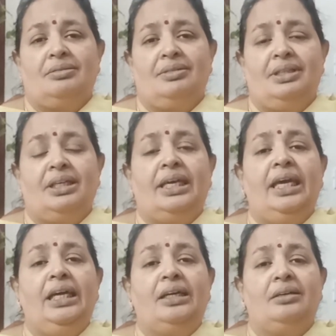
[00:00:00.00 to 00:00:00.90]
the
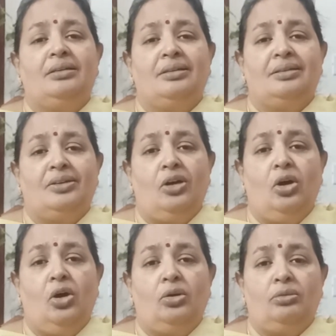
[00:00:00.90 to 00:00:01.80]
king
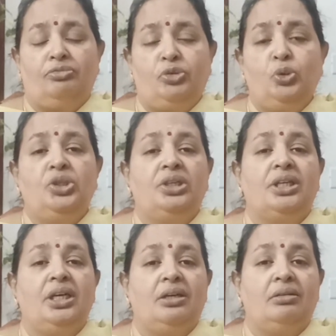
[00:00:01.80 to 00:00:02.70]
or future
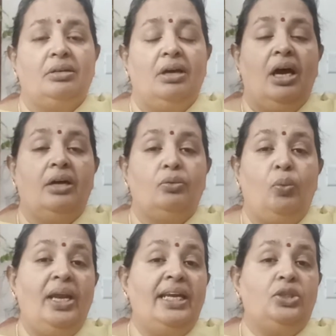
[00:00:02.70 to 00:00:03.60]
king are
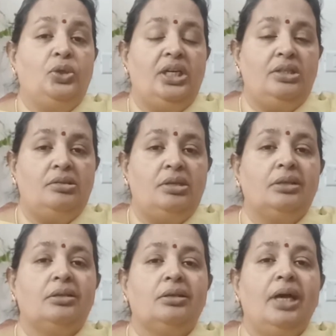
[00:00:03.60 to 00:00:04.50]
well educated
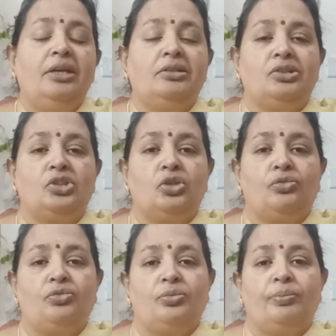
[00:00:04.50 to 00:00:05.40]
under the guidance of
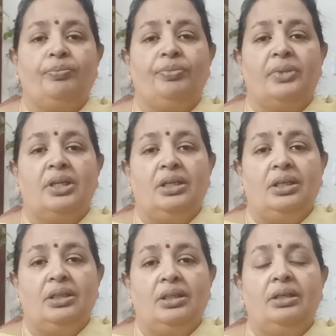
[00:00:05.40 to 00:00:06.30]

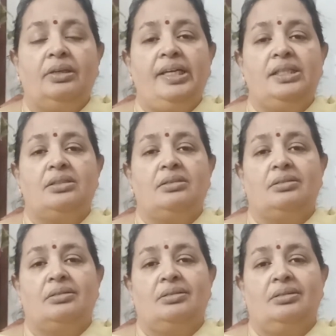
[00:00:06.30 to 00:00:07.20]
the great
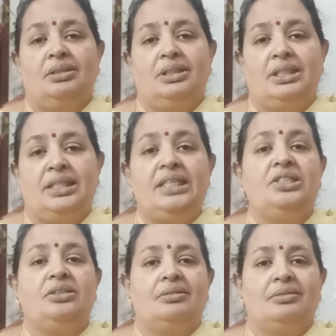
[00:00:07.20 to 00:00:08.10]

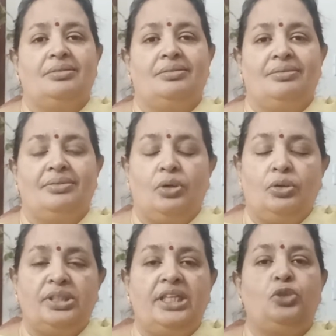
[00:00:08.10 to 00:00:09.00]
teacher,
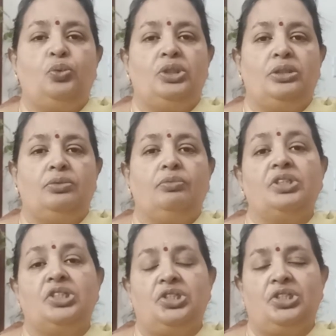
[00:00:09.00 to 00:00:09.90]
sage
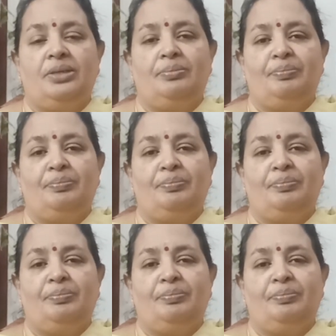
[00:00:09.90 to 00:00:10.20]
Vashishta.